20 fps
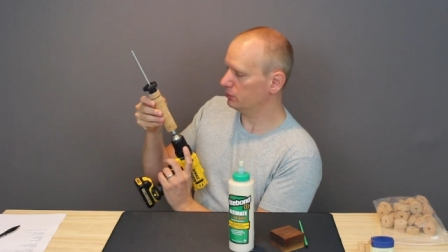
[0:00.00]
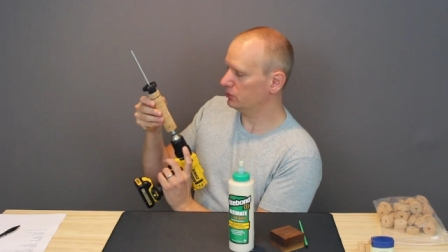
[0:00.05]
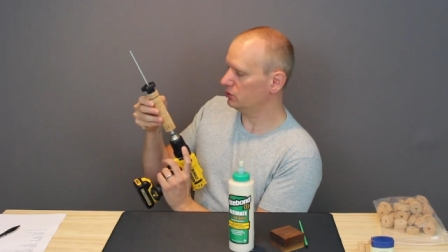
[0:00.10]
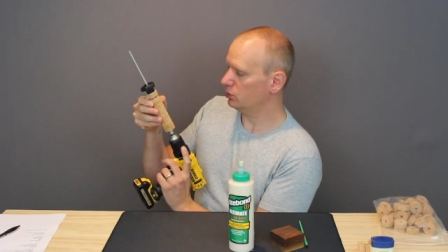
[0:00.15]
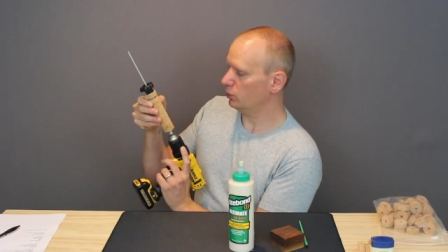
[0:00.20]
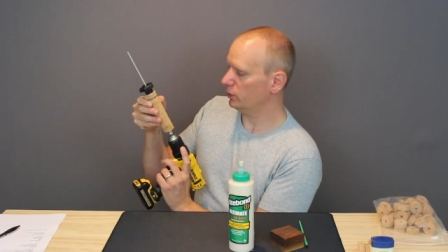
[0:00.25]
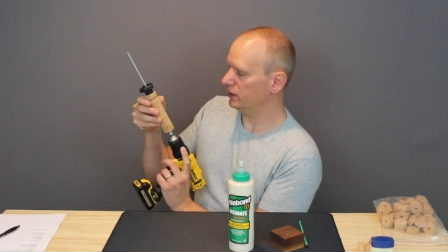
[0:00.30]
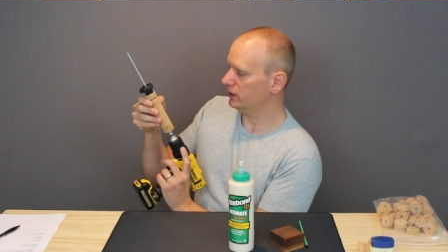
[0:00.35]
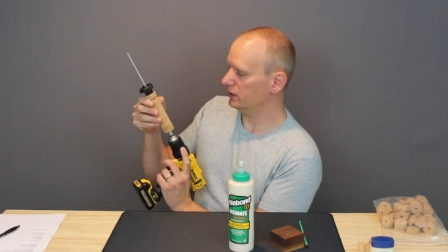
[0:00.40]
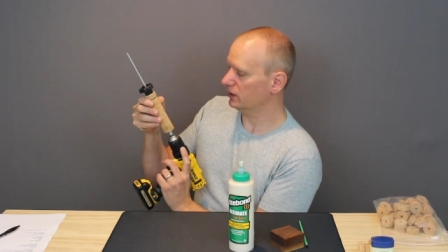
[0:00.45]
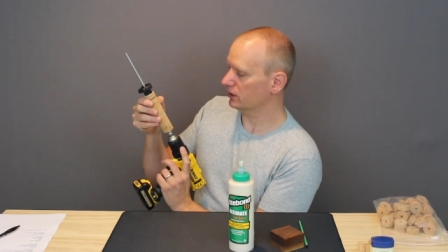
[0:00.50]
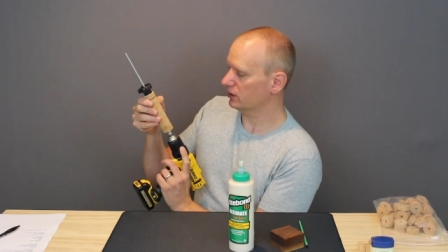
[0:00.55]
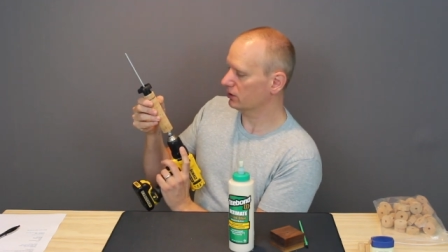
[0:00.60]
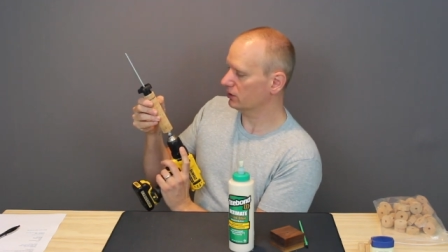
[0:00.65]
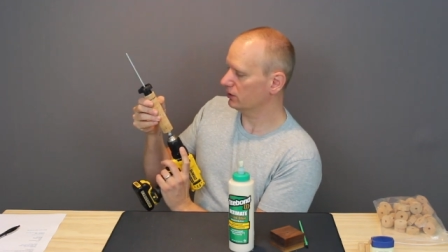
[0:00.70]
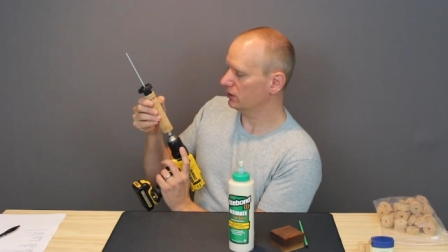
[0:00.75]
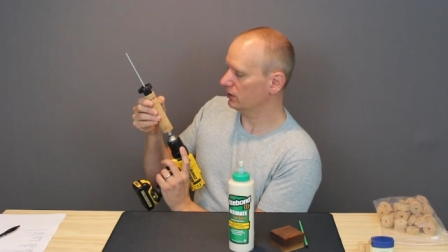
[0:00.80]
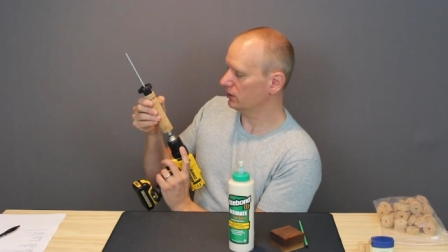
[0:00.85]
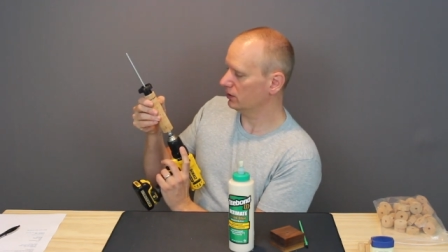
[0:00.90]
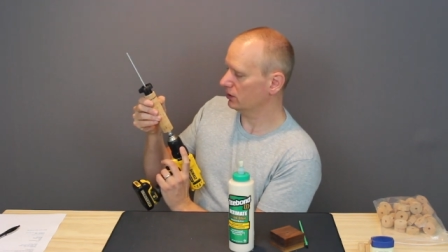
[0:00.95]
between
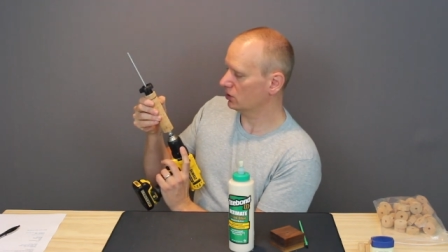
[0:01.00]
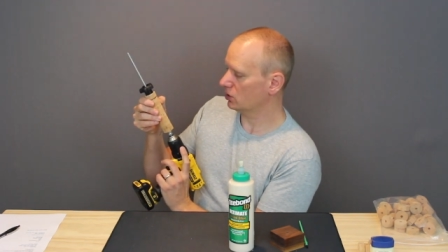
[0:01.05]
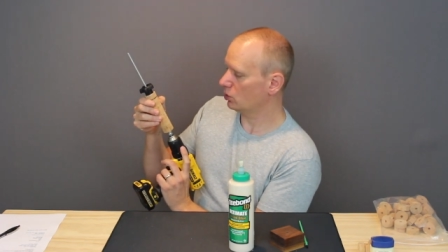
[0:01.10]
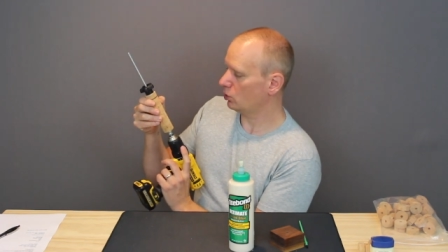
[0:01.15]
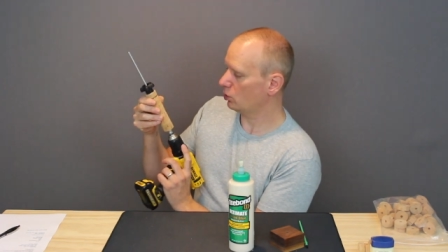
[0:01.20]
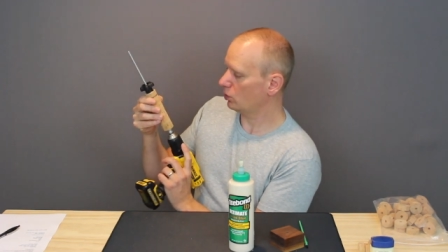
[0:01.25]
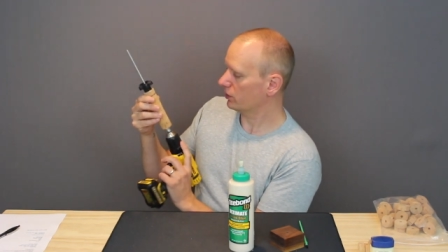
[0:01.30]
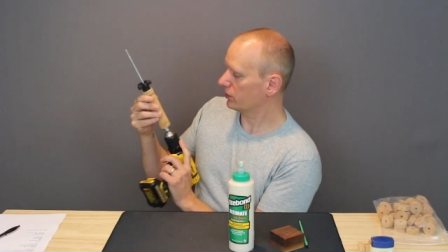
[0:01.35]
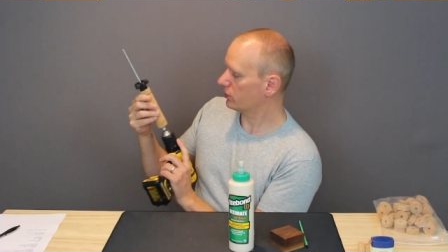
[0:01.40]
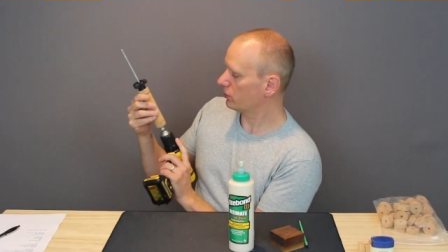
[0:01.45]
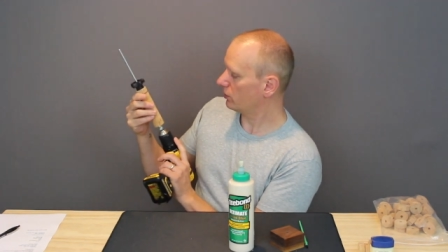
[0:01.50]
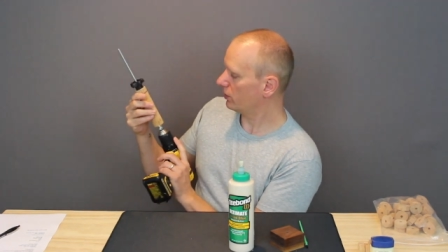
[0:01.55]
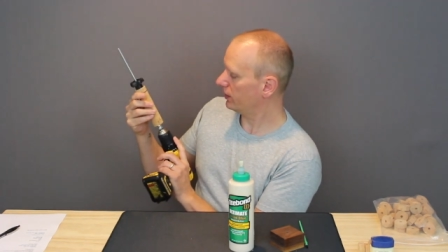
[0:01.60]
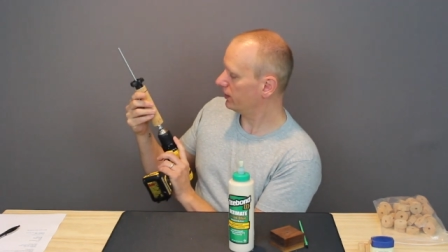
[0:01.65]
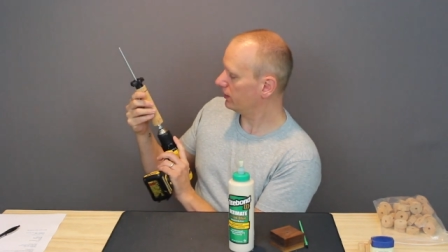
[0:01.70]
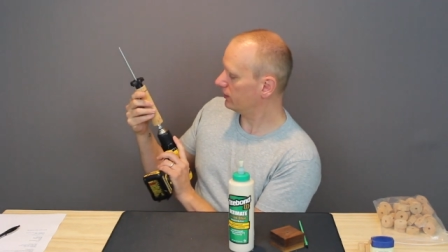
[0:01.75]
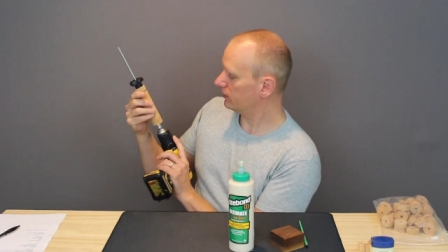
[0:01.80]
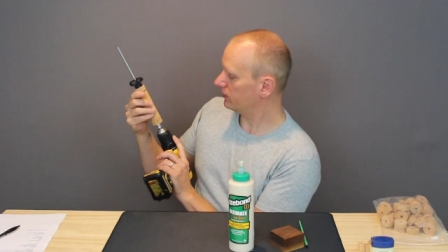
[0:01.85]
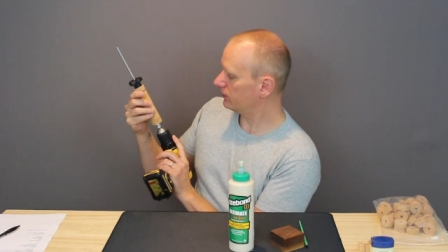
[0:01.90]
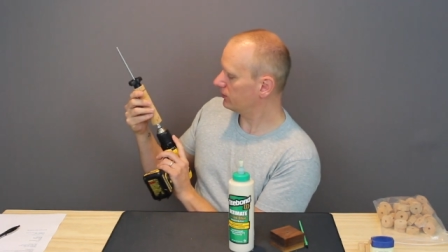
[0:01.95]
the cork
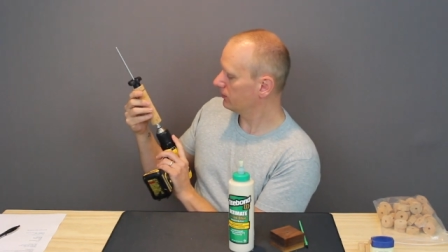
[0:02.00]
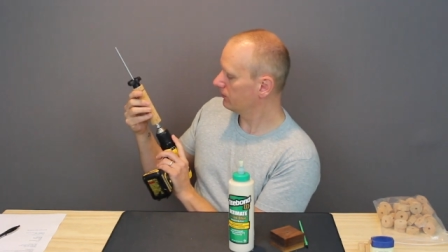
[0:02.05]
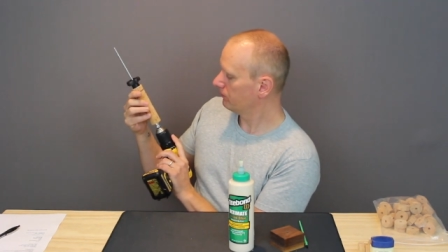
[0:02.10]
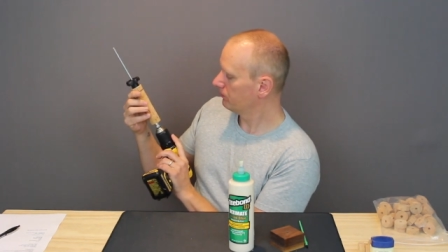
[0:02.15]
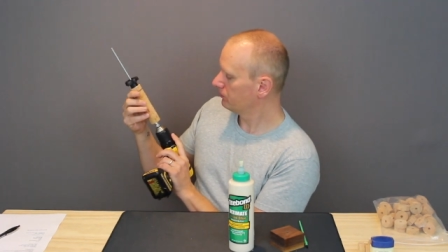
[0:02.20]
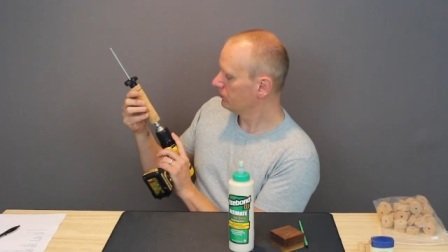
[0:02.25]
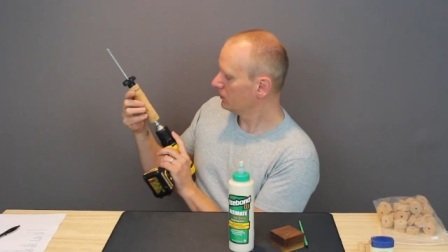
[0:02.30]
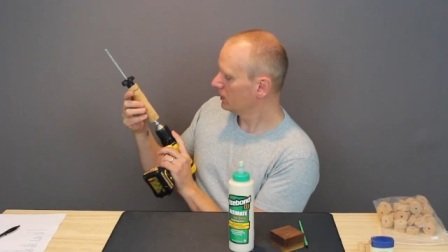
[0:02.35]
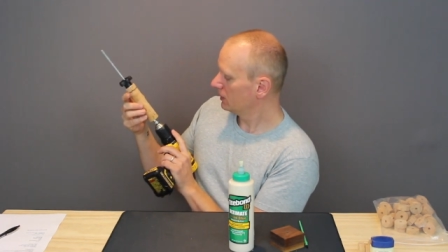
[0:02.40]
rings.